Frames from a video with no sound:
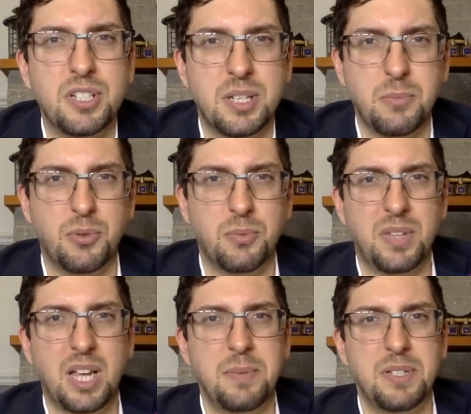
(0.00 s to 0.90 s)

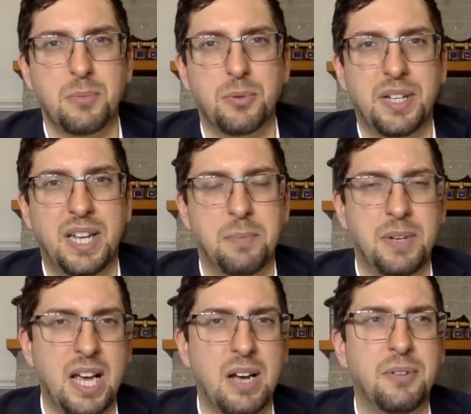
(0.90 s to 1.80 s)
Sometimes is more dimmed
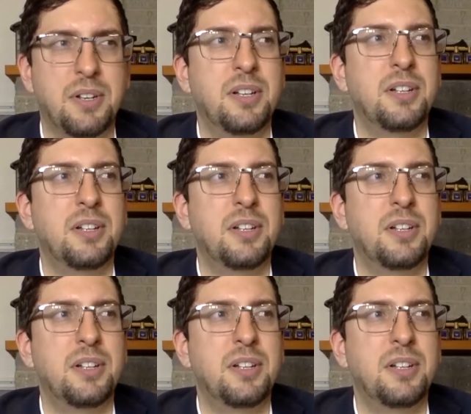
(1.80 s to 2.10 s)
down.